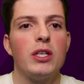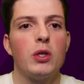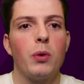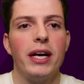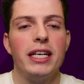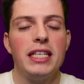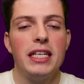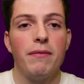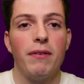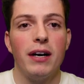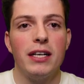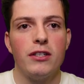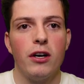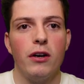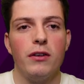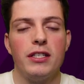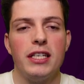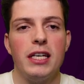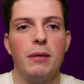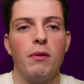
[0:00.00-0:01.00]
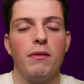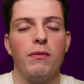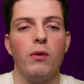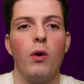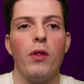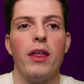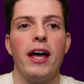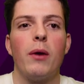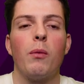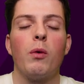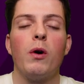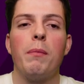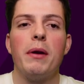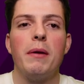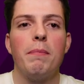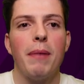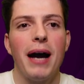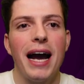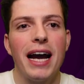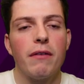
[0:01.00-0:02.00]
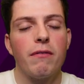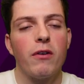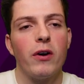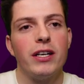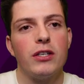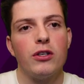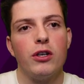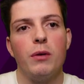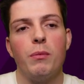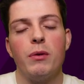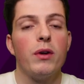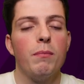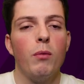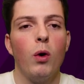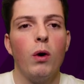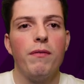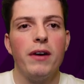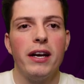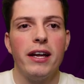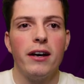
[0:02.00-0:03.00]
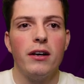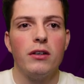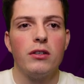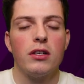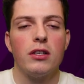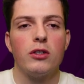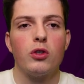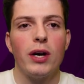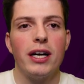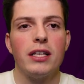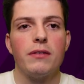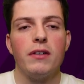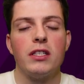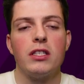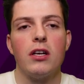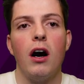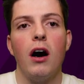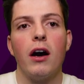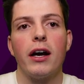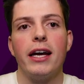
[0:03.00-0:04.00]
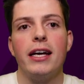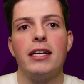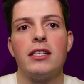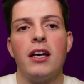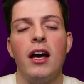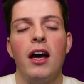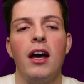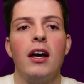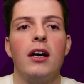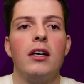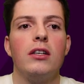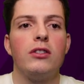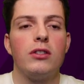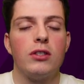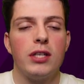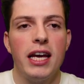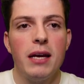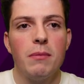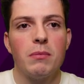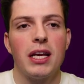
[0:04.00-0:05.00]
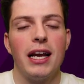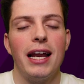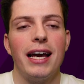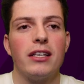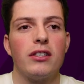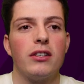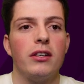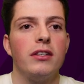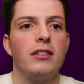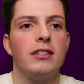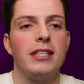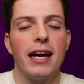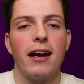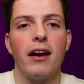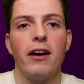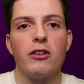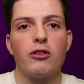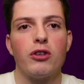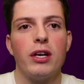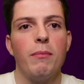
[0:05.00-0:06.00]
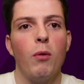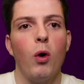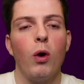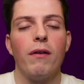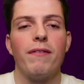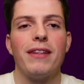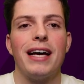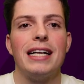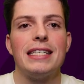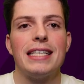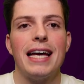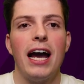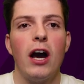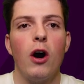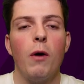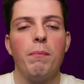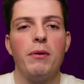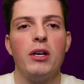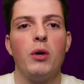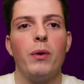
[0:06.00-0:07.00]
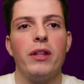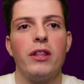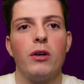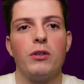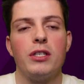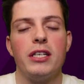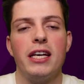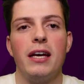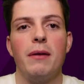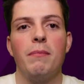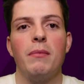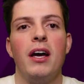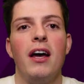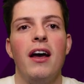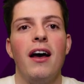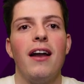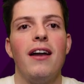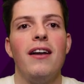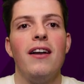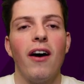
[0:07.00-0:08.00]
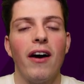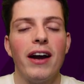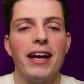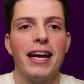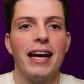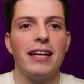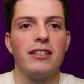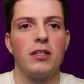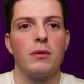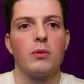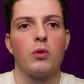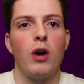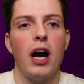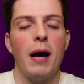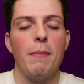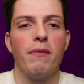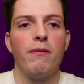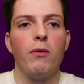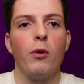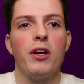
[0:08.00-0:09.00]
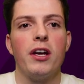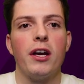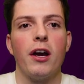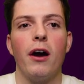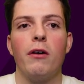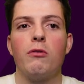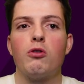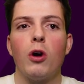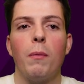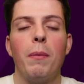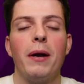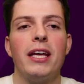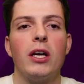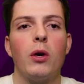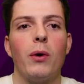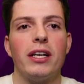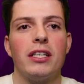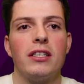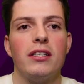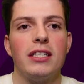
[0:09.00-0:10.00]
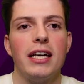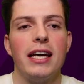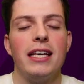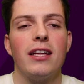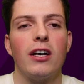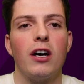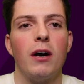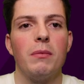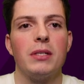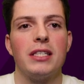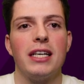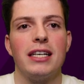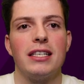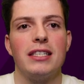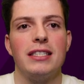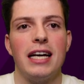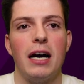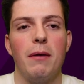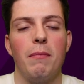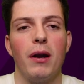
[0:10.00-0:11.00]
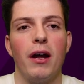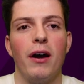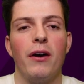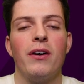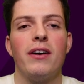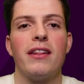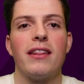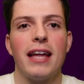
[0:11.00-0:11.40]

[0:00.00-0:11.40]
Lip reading: Week 20 if I don't see you before then. We'll be back very soon with more videos, transfer targets, team selection, deadline stream, all of that to help you with your team. Like and subscribe before you go. Drop any questions in the comment section down below.